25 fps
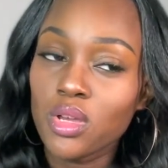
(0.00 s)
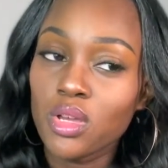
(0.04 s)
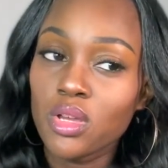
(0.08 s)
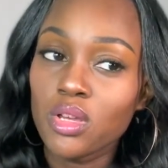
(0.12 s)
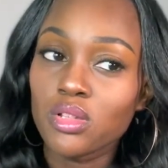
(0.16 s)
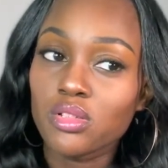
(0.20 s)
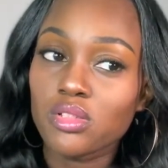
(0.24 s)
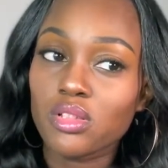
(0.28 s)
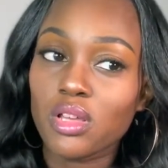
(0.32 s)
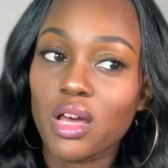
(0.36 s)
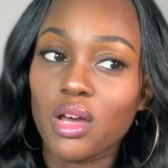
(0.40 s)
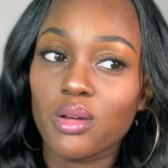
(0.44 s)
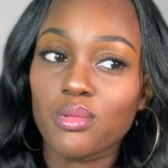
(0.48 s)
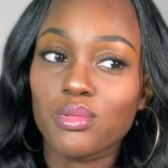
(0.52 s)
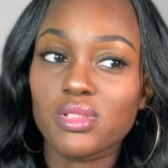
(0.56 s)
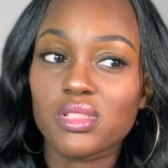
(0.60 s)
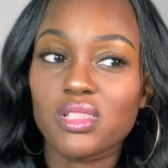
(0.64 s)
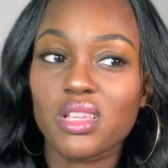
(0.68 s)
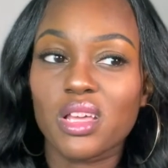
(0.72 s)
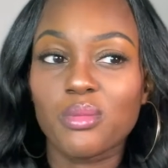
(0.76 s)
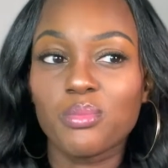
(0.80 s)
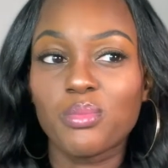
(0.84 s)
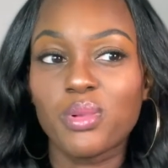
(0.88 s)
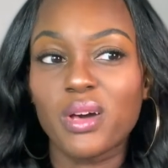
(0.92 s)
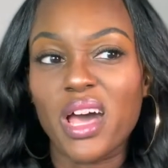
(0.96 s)
So I was
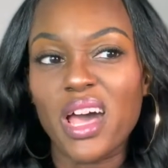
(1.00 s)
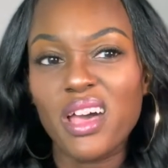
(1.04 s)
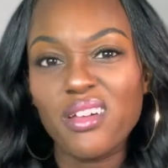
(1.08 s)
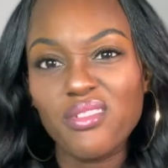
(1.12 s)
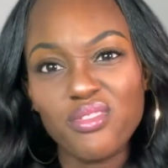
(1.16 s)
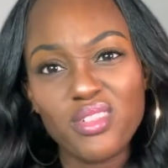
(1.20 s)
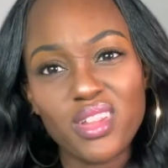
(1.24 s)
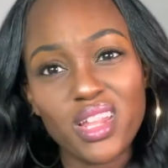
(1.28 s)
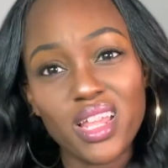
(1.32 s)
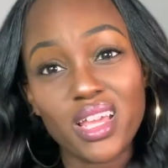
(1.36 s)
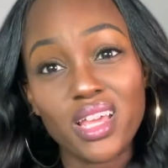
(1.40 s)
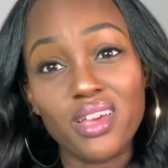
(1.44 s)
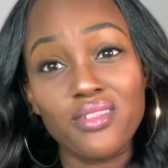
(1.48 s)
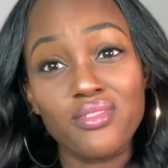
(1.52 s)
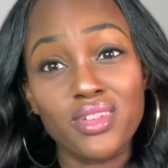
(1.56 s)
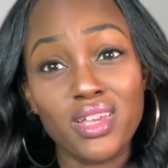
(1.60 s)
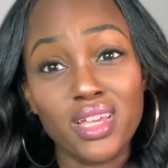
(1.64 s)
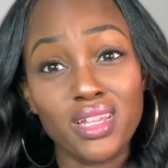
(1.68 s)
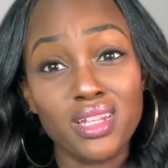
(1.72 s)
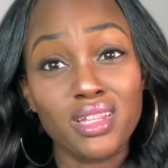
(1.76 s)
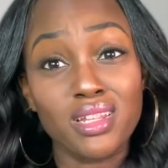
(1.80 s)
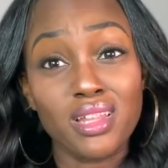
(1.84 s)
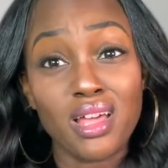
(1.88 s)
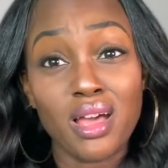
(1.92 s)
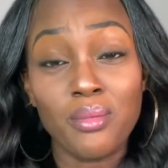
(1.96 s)
like, but I feel like I've
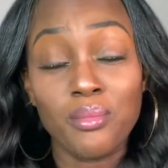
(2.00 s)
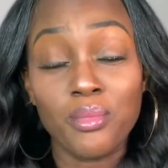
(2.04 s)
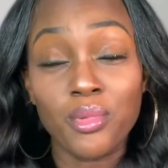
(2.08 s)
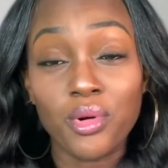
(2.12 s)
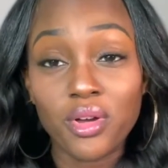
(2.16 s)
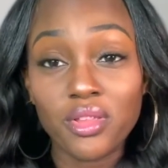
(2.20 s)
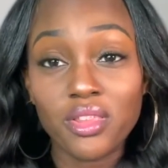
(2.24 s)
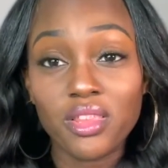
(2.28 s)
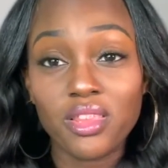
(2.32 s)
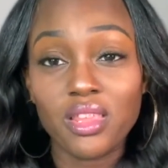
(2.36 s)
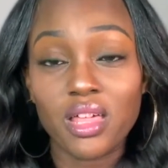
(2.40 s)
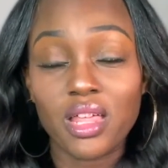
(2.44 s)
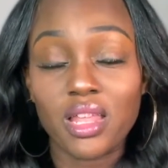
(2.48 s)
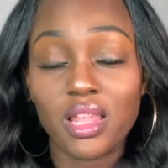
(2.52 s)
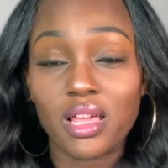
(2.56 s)
gained a lot more than that.